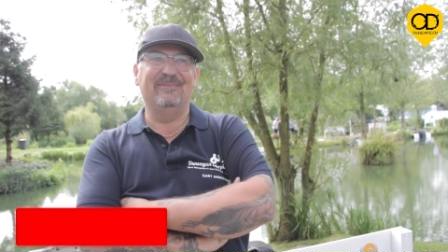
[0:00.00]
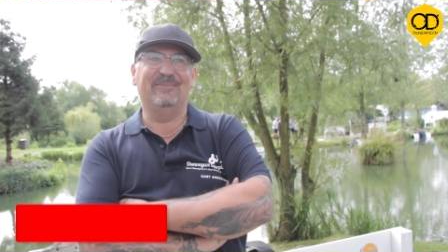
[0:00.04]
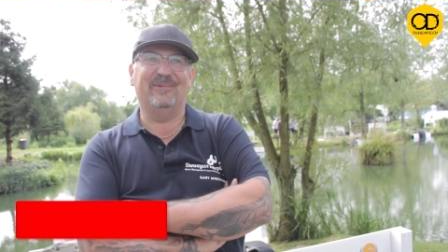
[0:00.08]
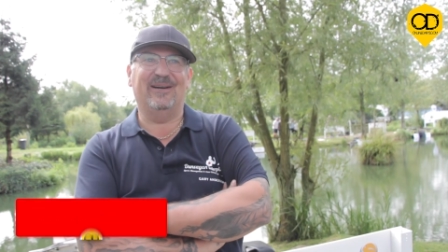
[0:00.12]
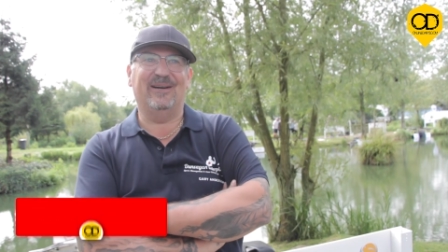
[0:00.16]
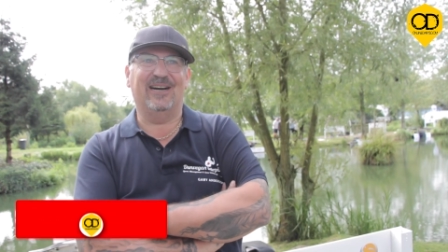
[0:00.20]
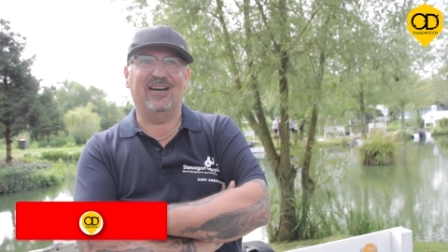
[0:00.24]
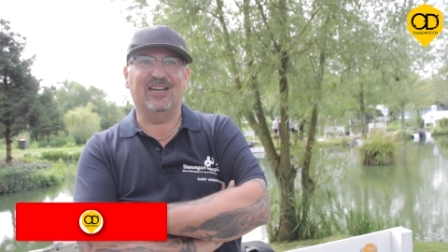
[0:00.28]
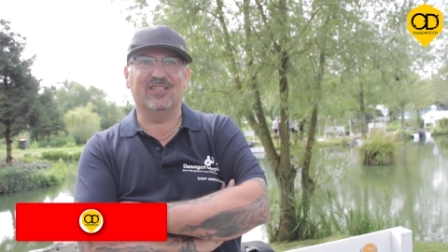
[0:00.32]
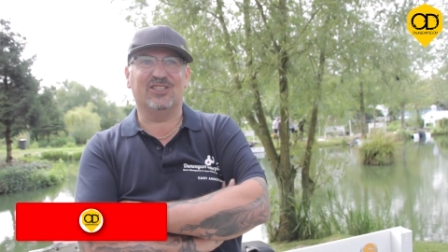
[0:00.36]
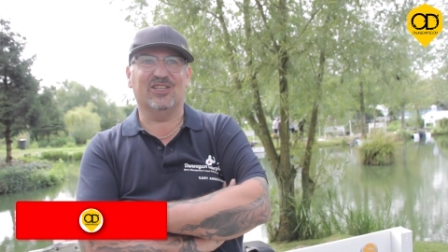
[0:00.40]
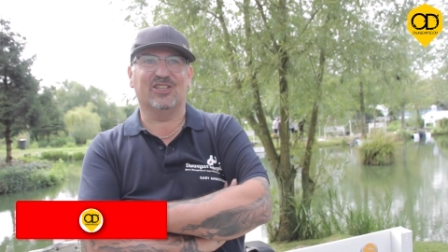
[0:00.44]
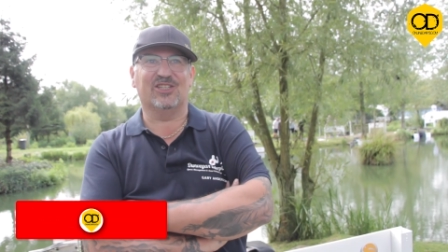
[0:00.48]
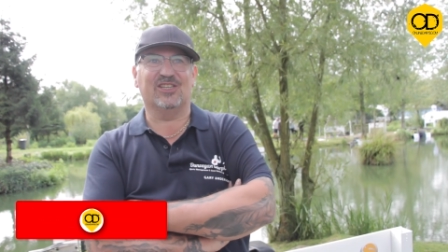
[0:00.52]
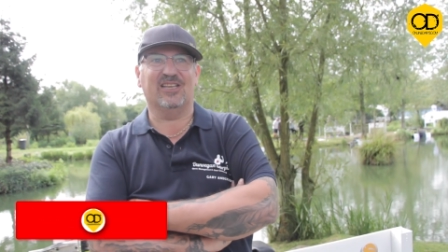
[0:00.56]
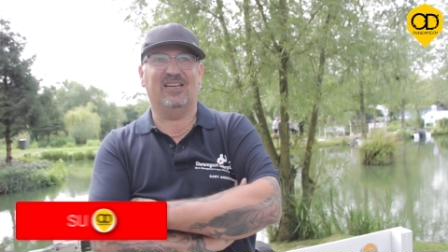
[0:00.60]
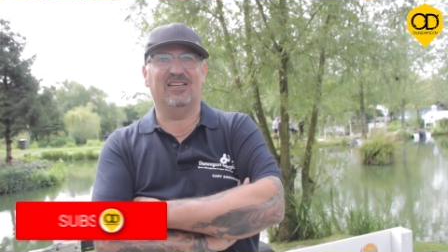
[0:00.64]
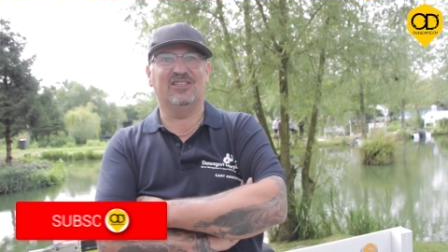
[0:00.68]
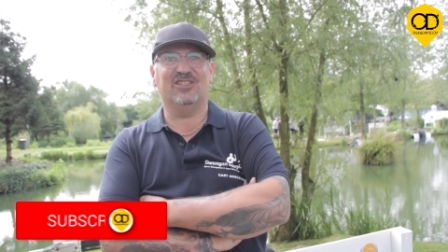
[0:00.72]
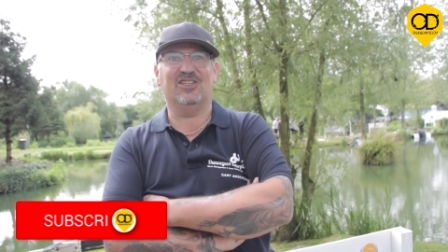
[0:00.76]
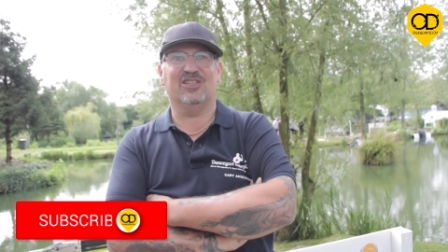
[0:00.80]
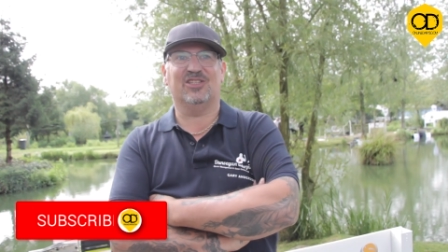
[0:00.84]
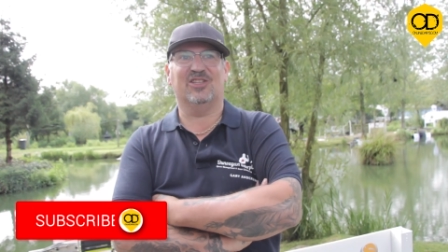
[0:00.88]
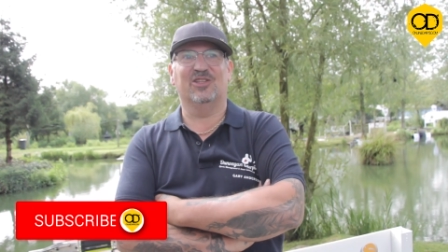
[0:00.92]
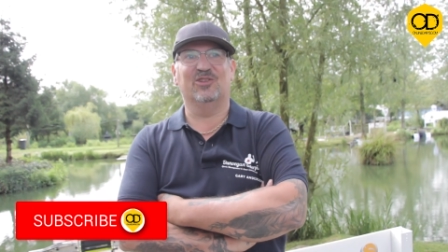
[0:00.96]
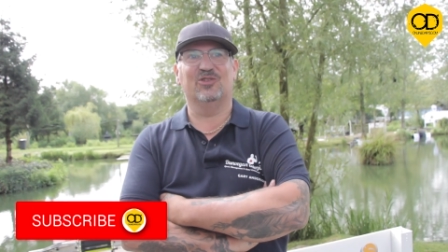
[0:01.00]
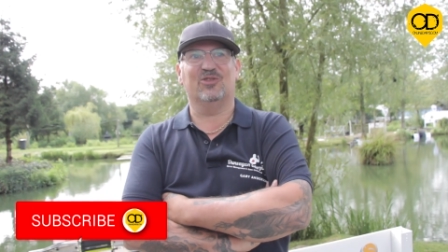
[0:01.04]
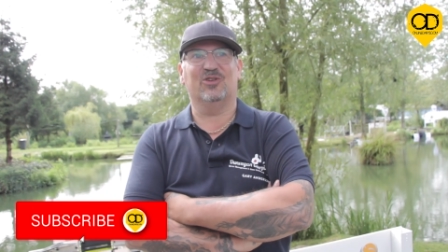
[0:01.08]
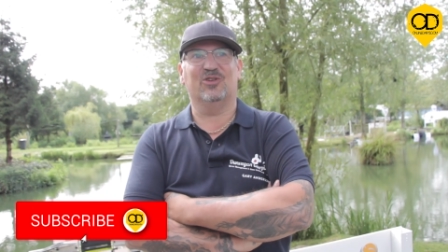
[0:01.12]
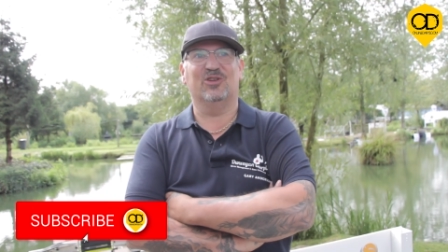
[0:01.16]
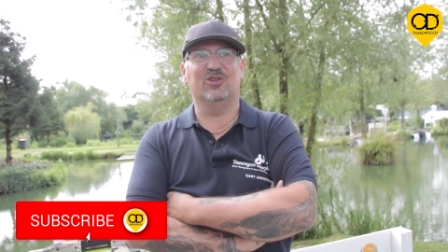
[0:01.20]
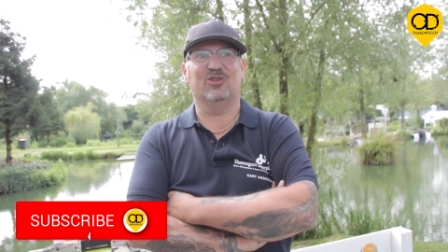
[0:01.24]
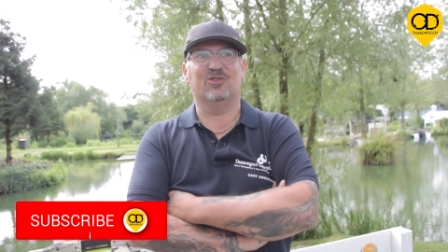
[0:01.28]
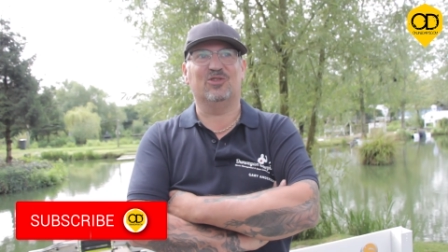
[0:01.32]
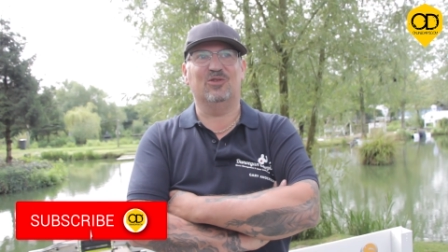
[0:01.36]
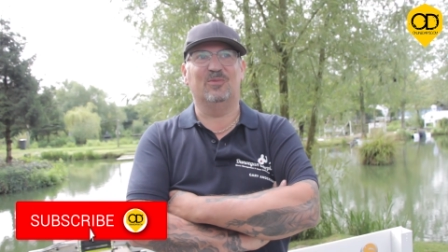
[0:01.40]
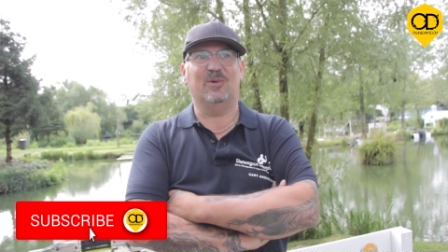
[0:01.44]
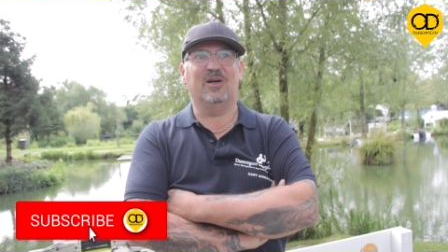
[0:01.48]
but I just I just enjoy
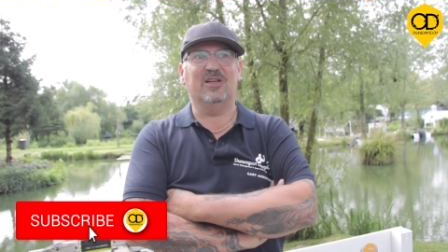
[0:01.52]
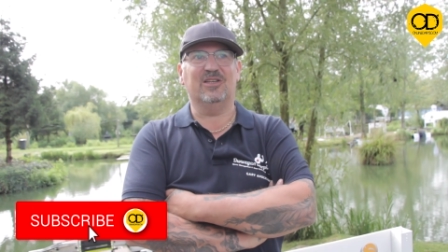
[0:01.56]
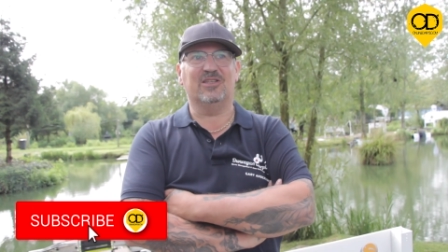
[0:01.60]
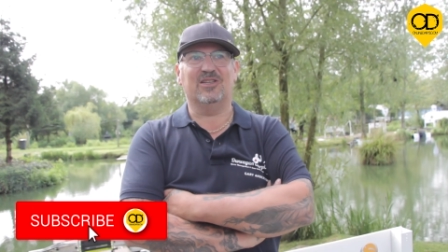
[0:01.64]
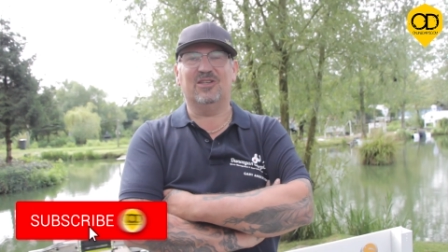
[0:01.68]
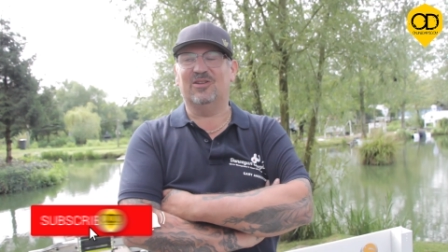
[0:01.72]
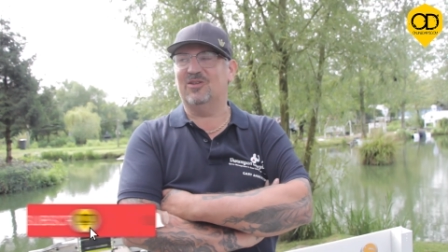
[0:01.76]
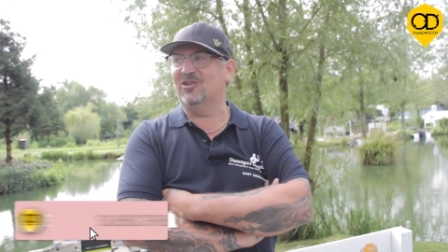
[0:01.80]
it so much.